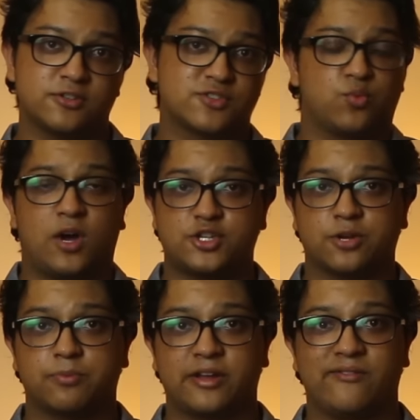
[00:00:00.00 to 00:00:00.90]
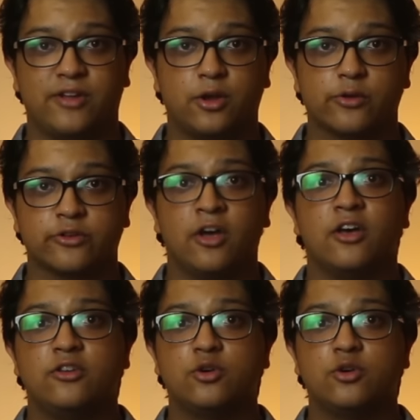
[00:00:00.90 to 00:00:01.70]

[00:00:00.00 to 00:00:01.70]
or just watching plain videos.